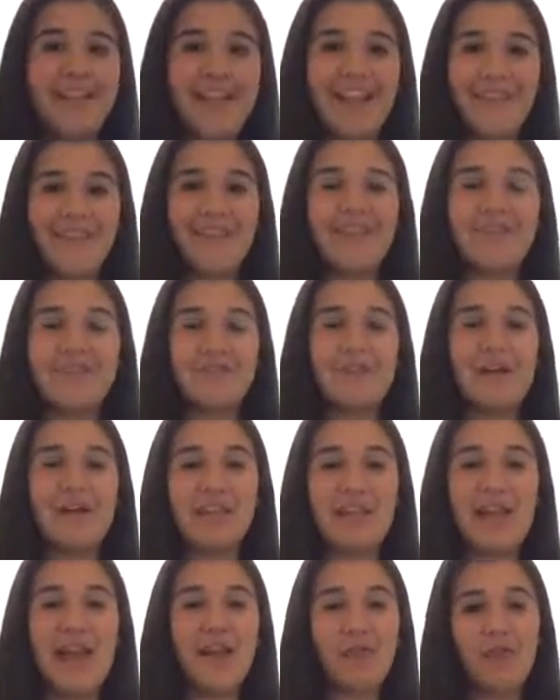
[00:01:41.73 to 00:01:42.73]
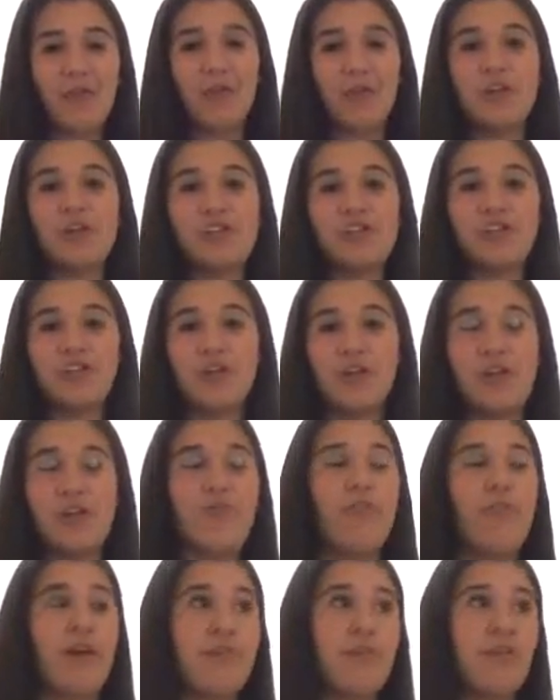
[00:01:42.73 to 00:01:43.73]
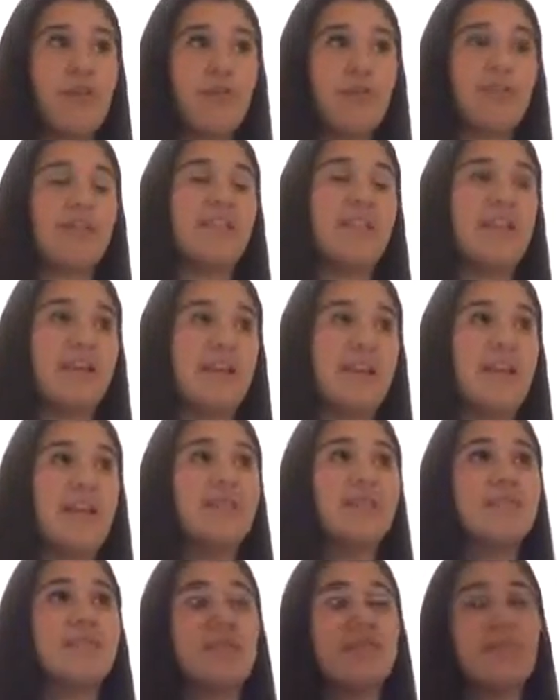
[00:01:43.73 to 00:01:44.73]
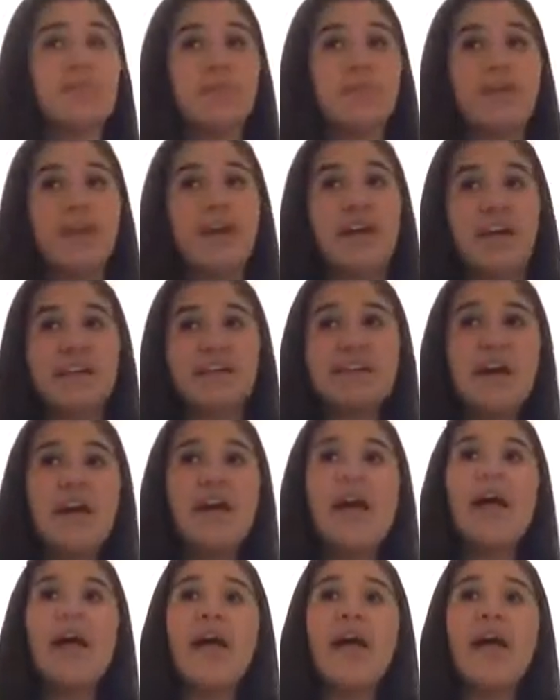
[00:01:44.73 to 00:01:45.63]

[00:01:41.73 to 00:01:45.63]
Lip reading: the reason why they have 435 representatives is because